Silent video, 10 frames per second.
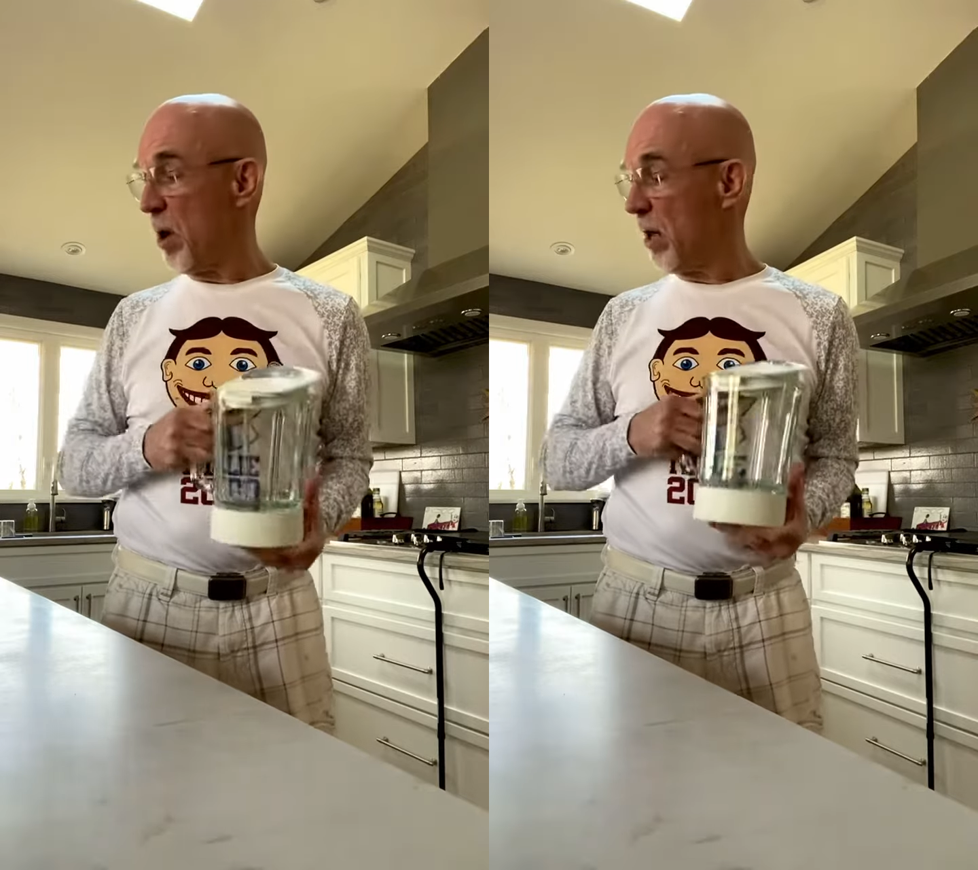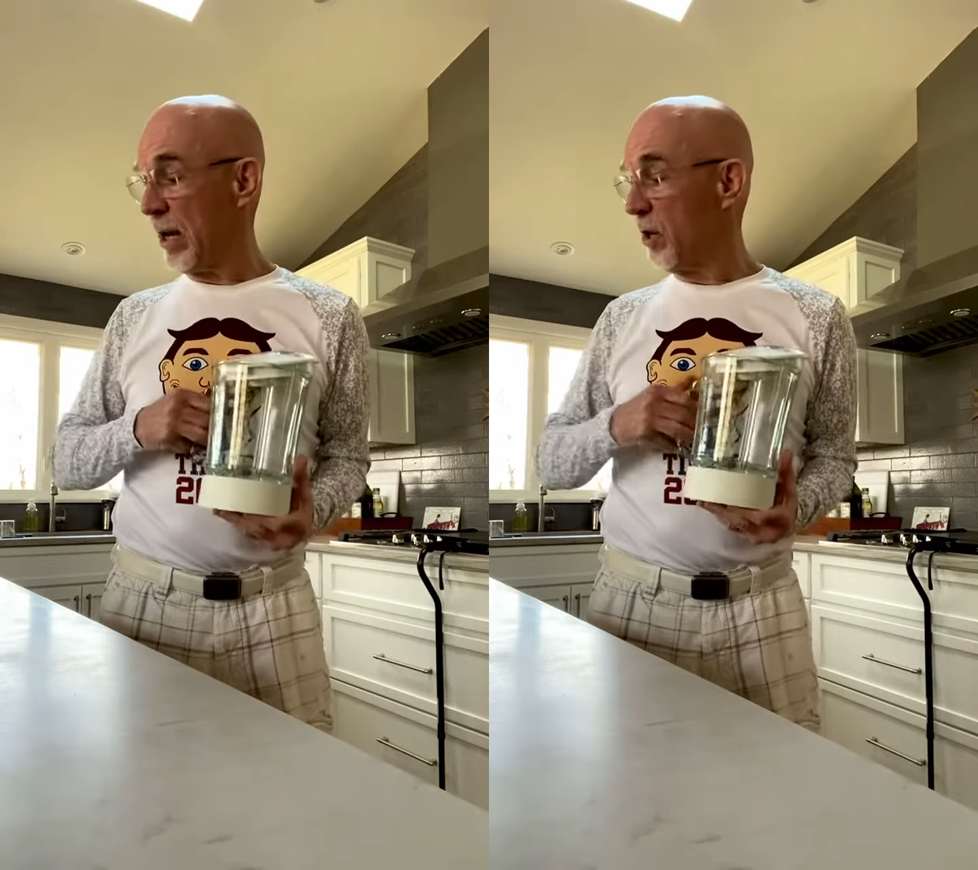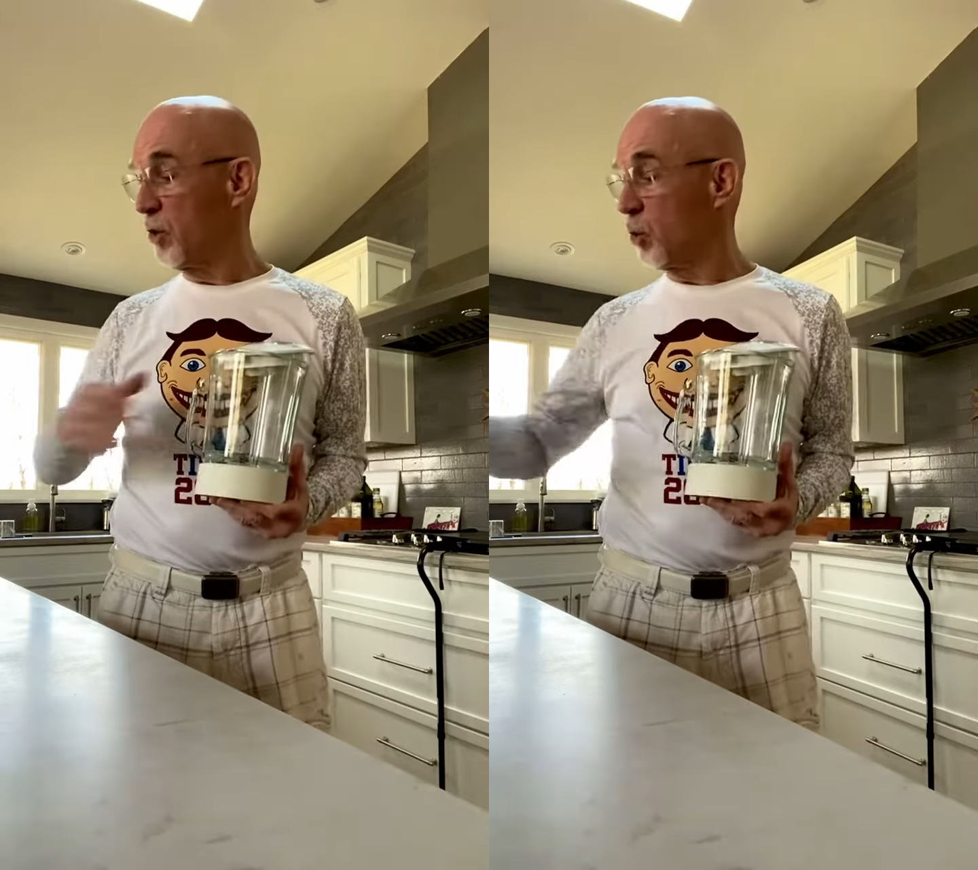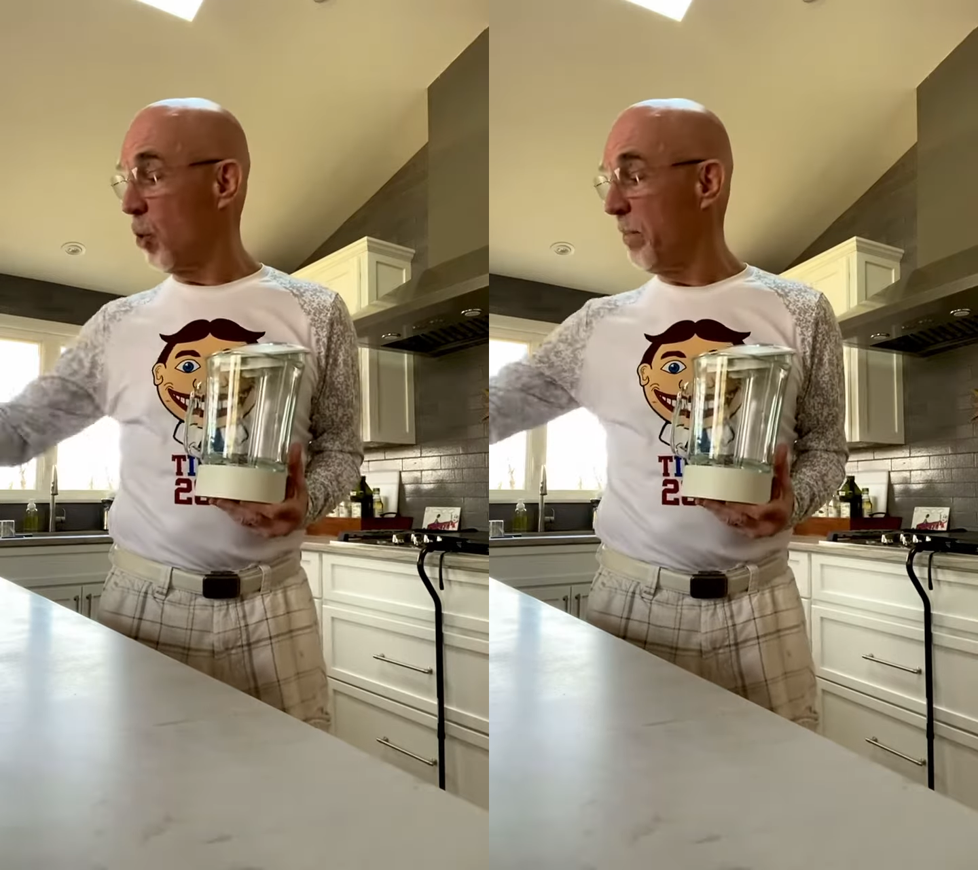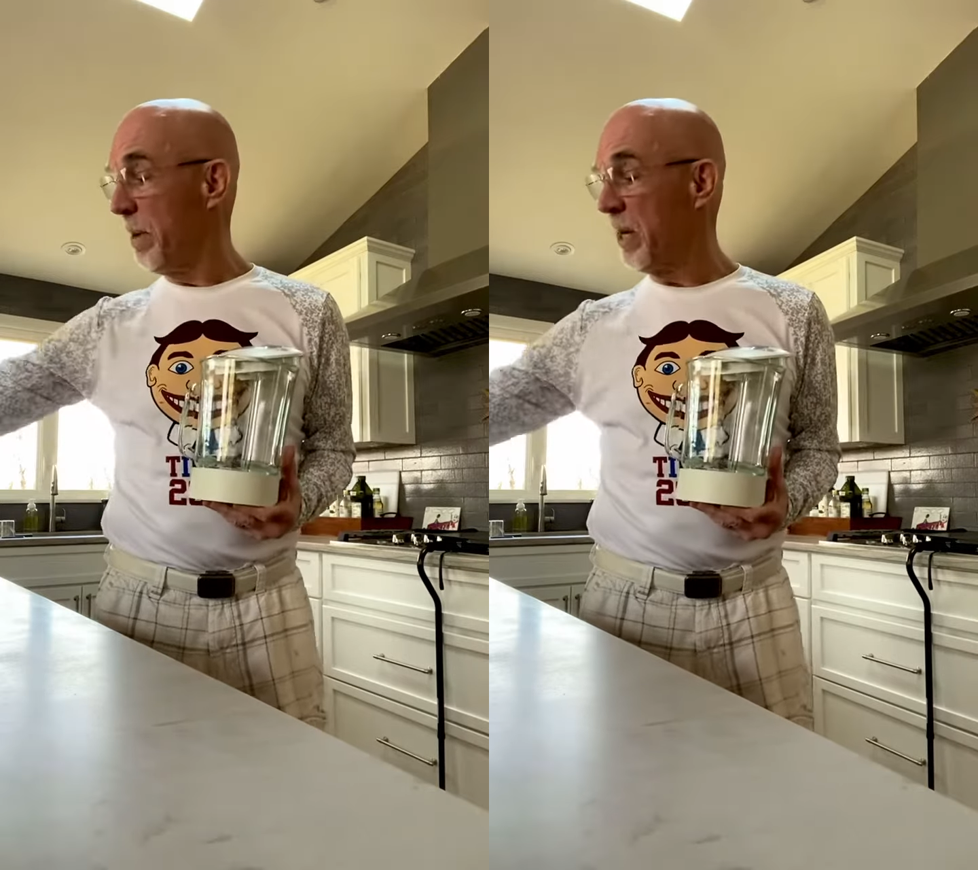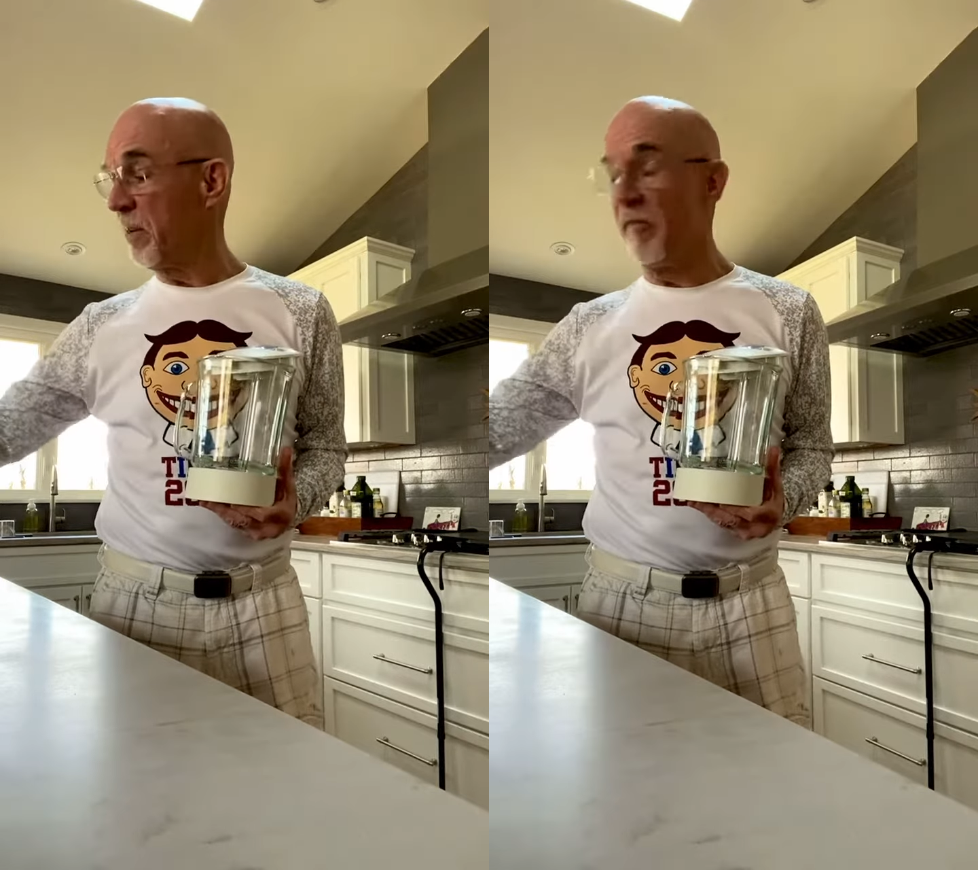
an assortment of